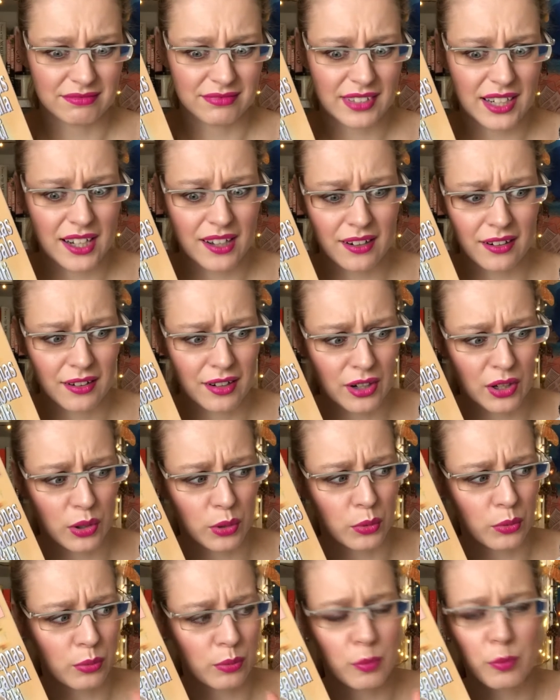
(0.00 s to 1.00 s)
I don't
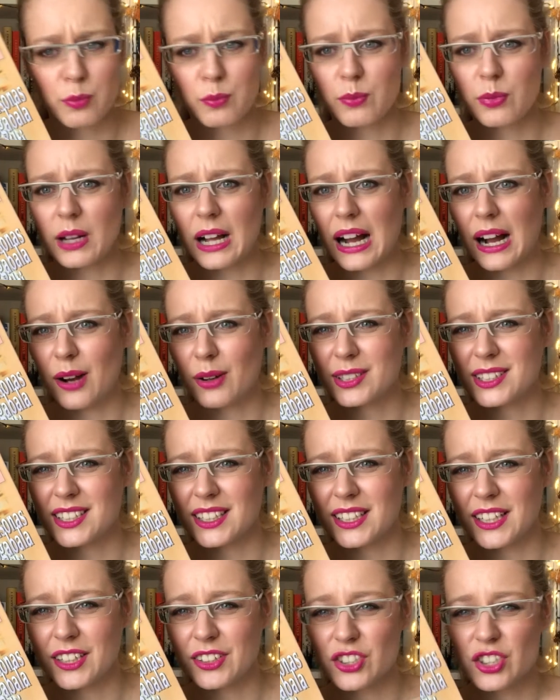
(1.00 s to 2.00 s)
know how it's in
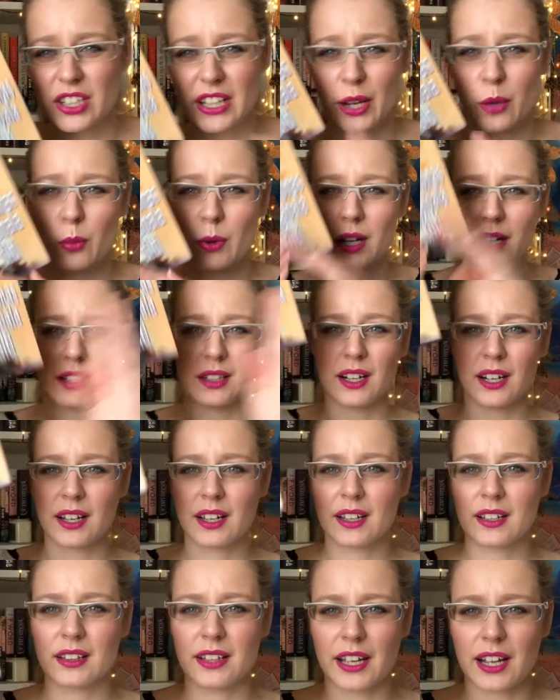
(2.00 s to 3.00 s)
English, like where,
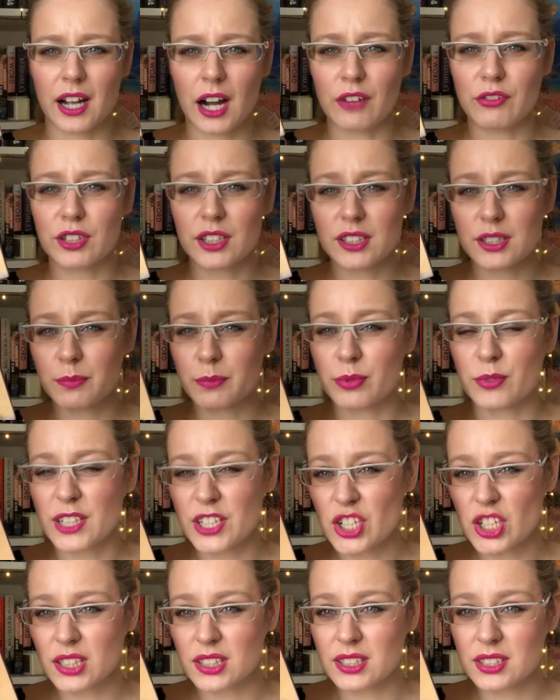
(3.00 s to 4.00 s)
like covered
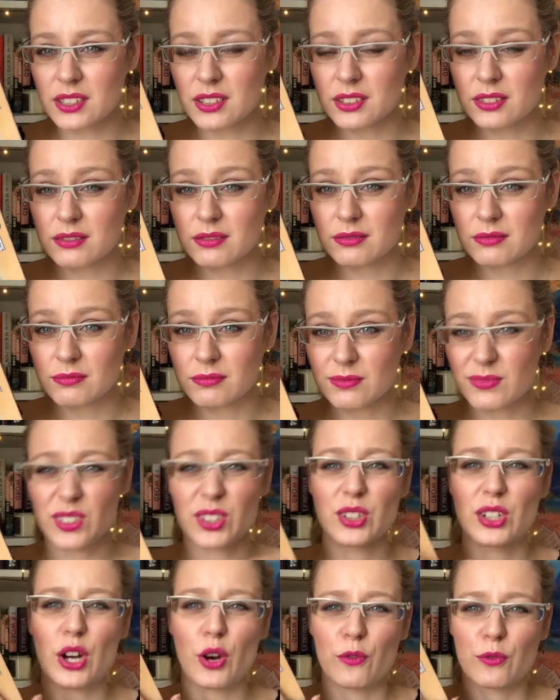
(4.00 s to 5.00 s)
bridges, you
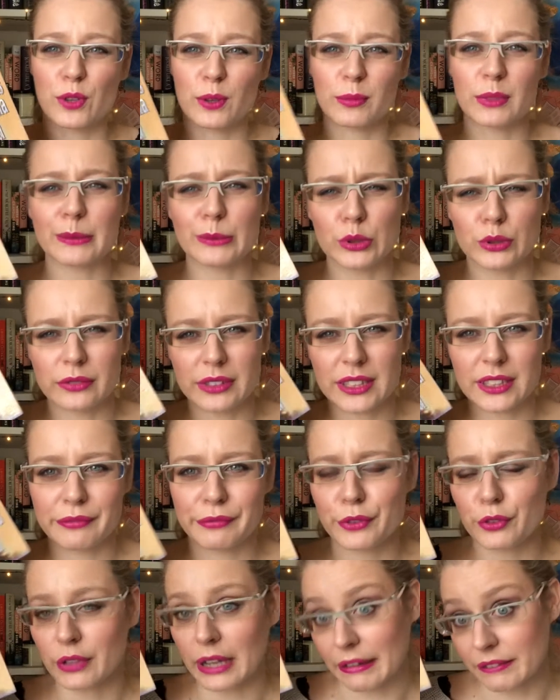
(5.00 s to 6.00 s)
know, from the movie if
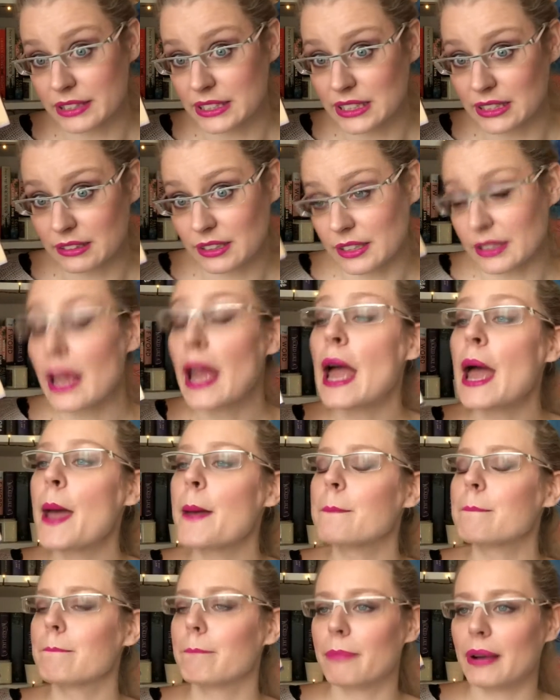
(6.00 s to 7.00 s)
you have seen it.
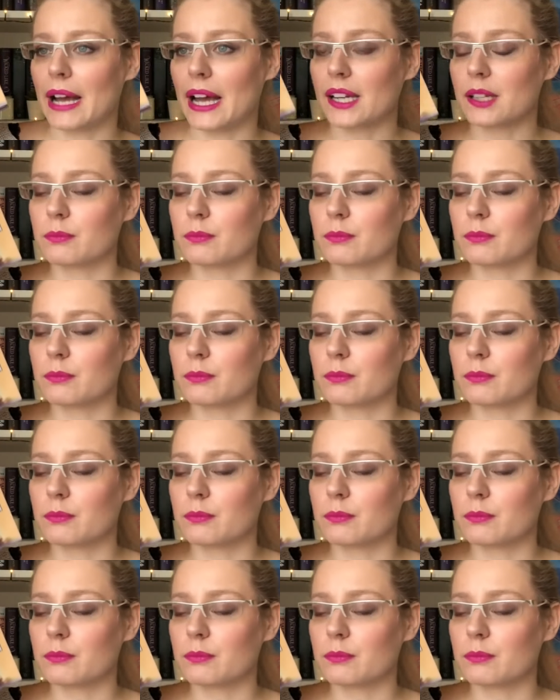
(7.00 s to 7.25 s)
But